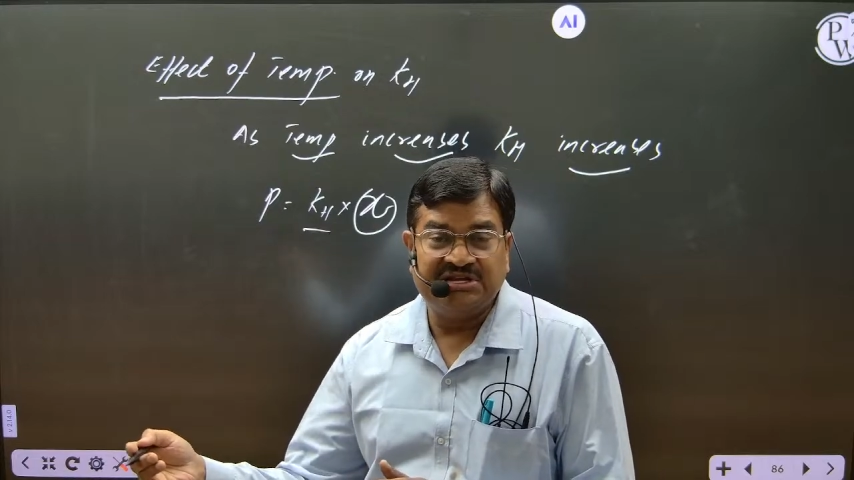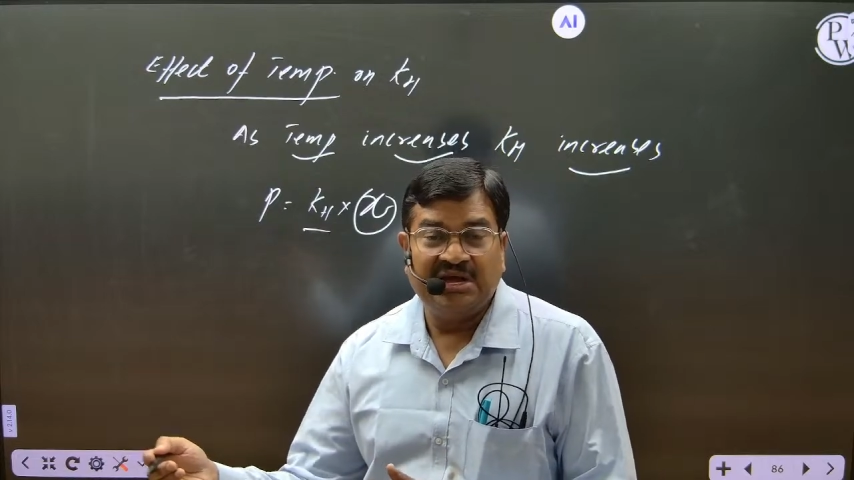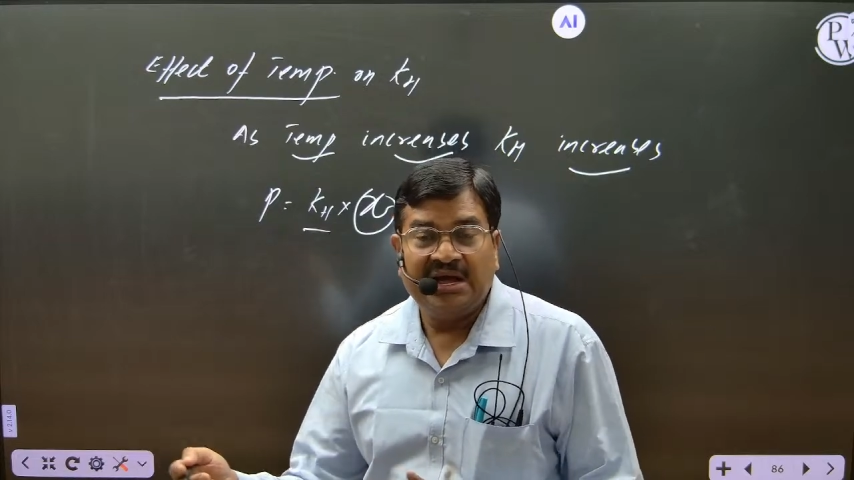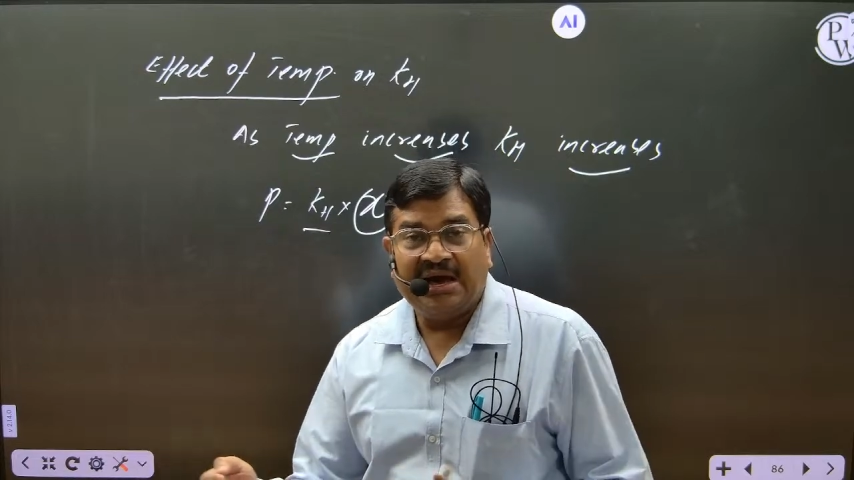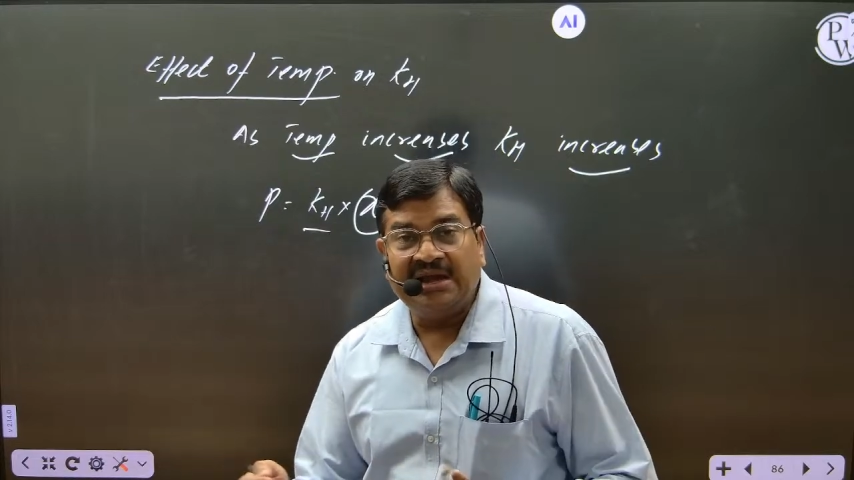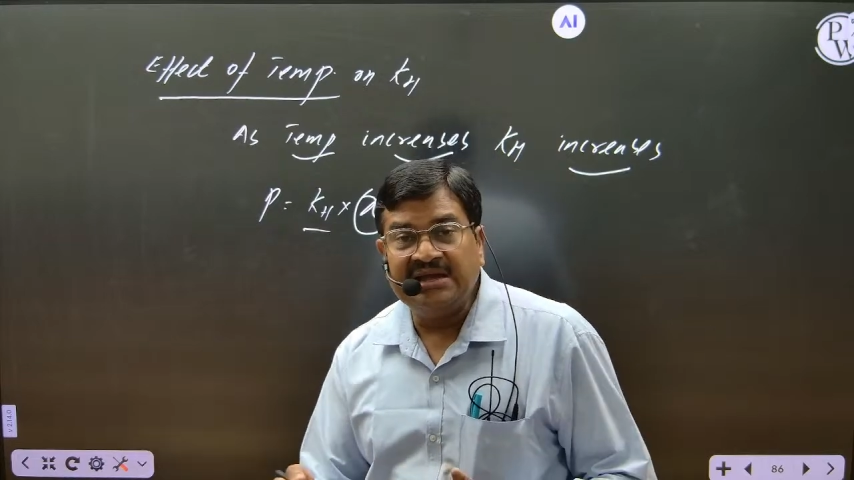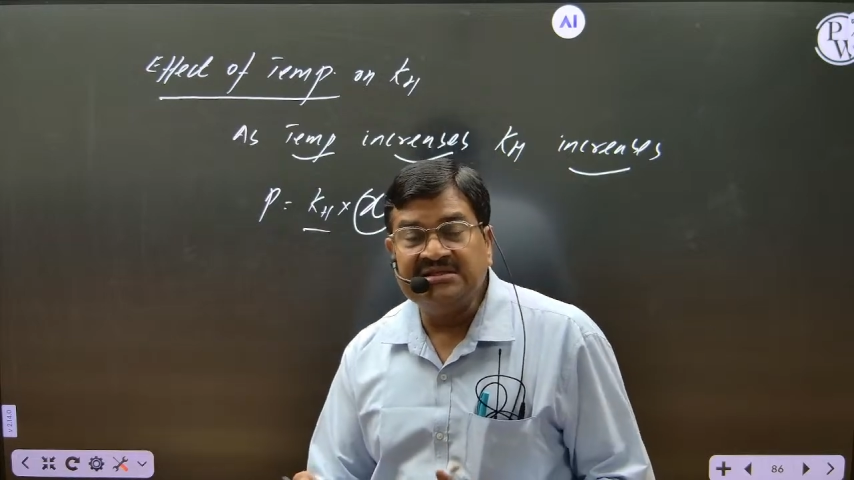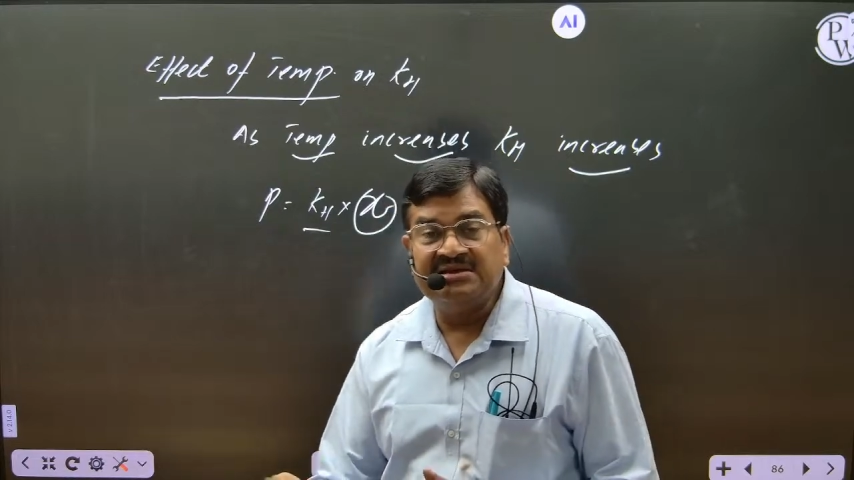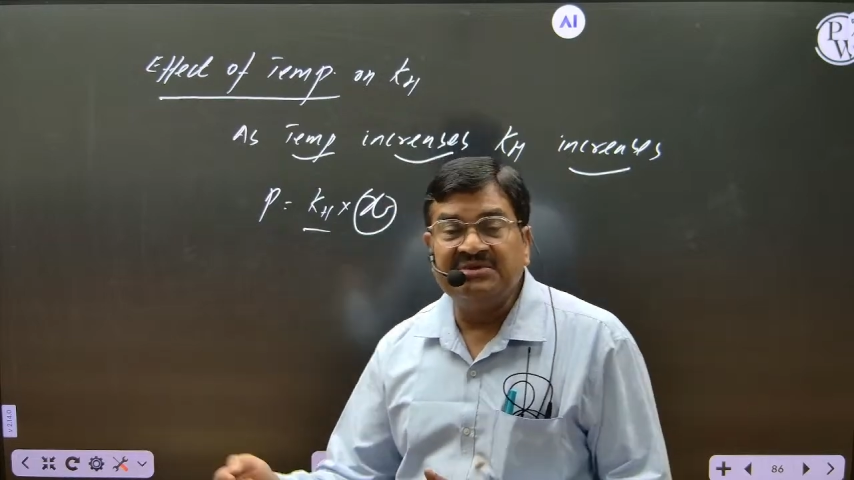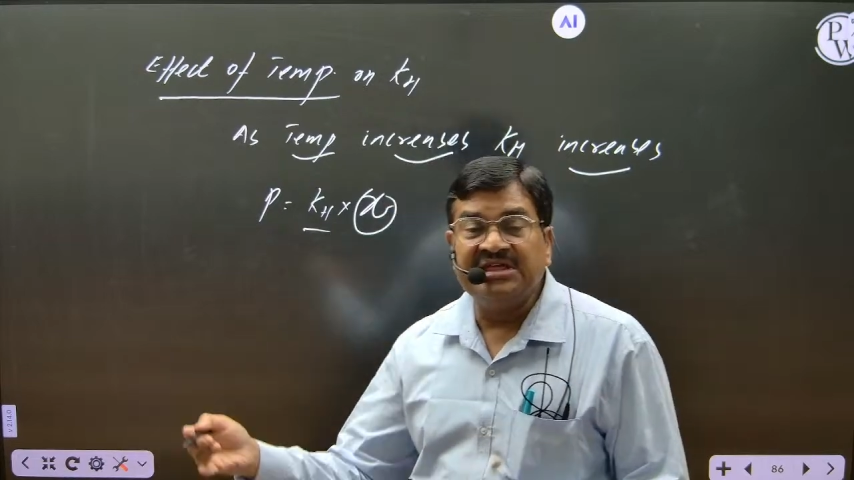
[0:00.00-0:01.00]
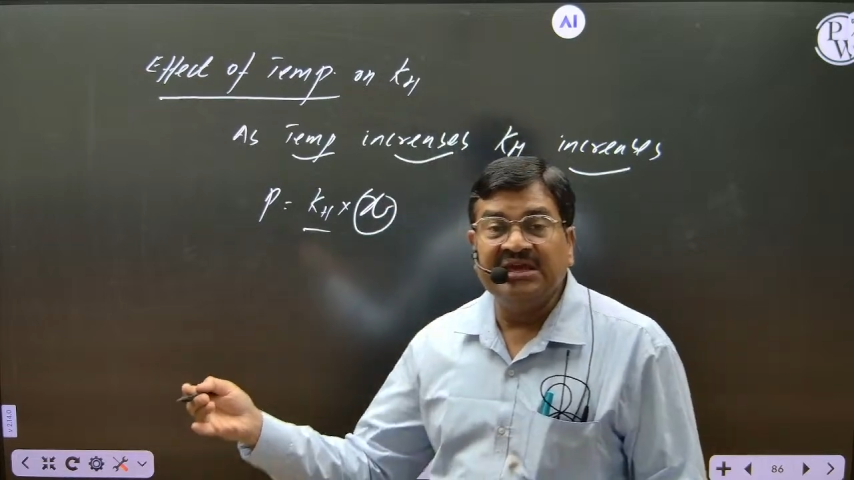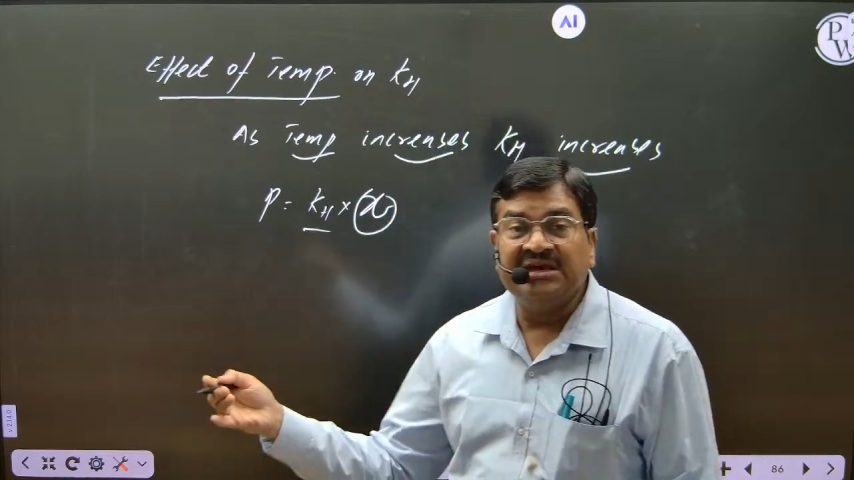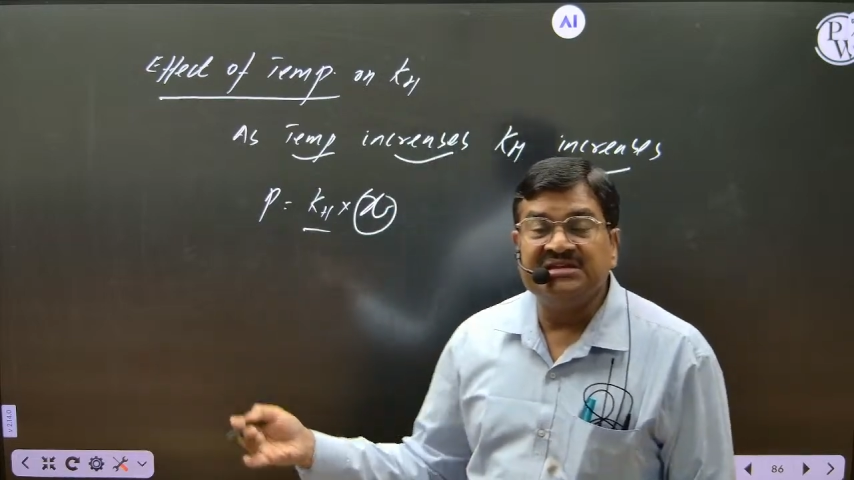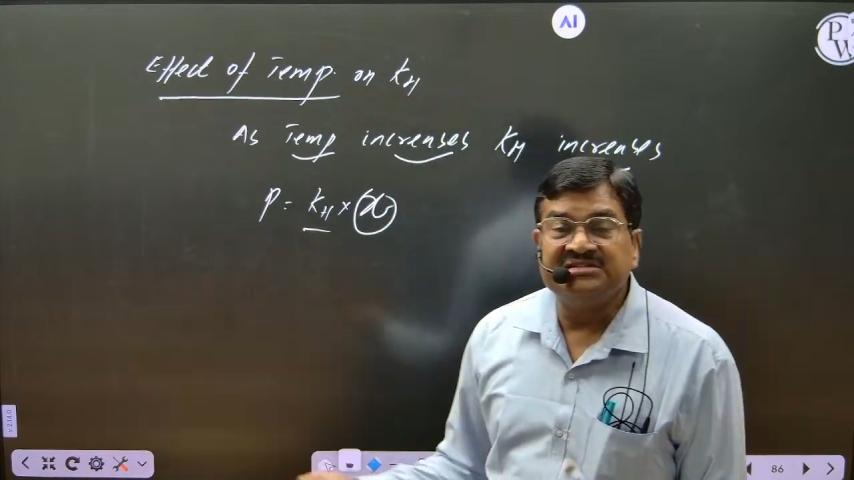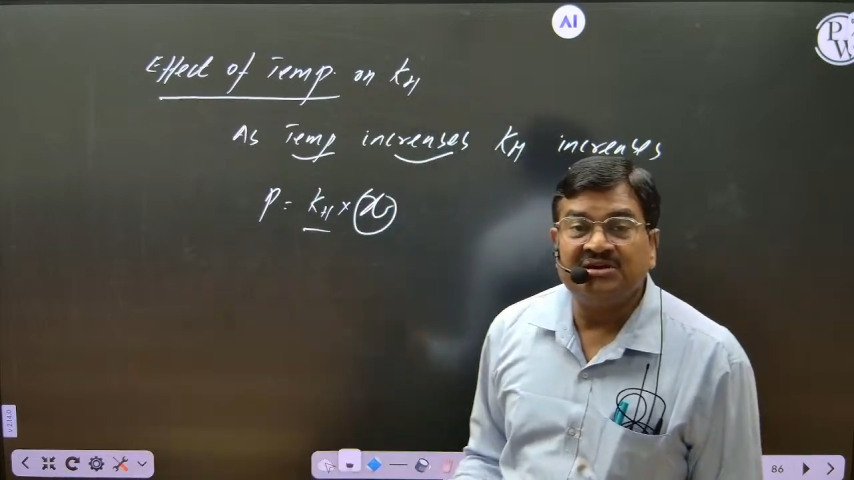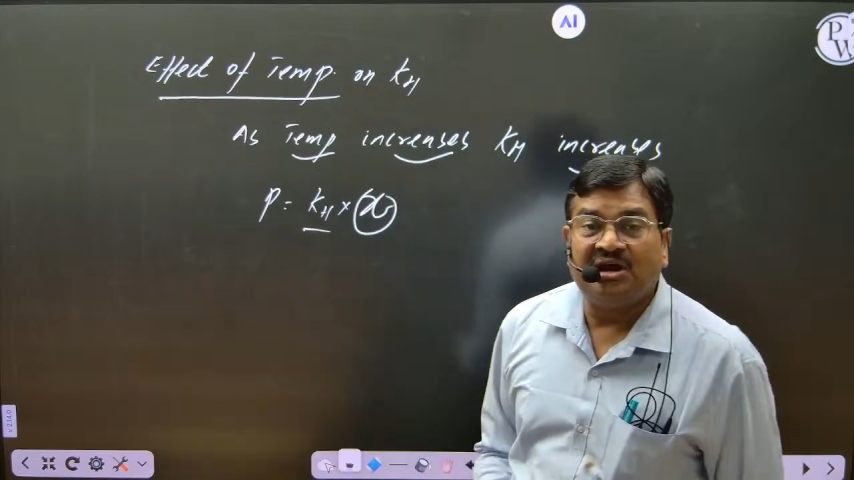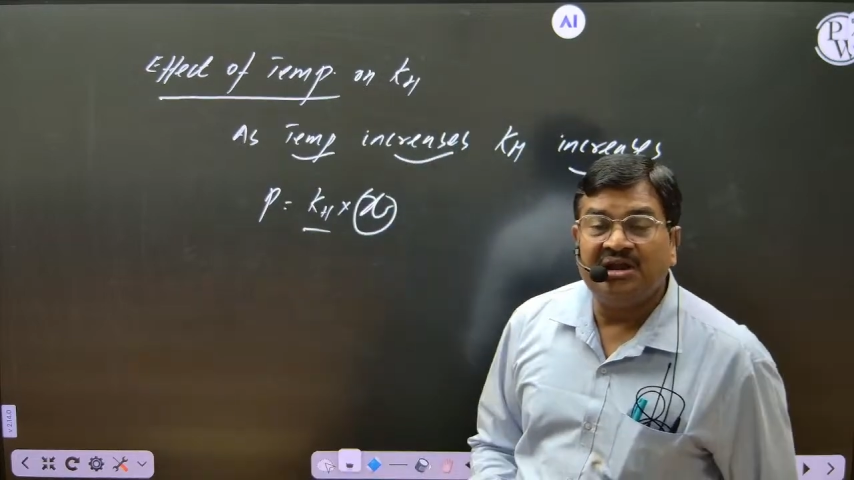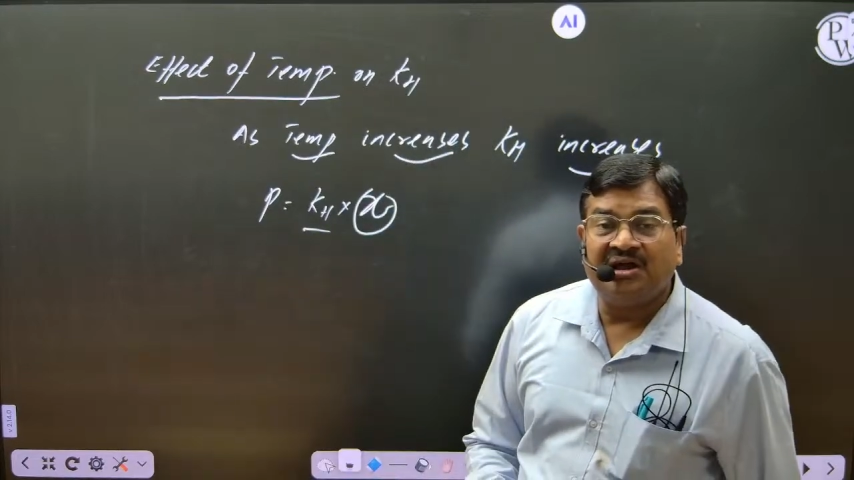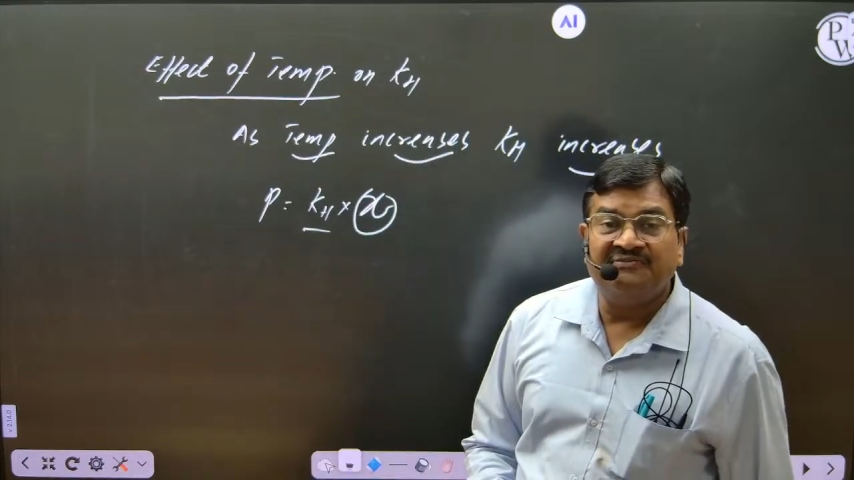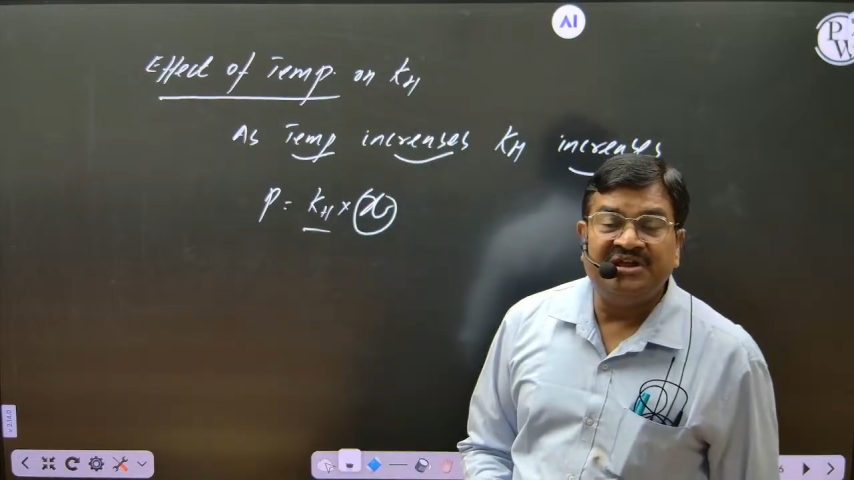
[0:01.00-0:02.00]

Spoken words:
arrange them in the increasing order of their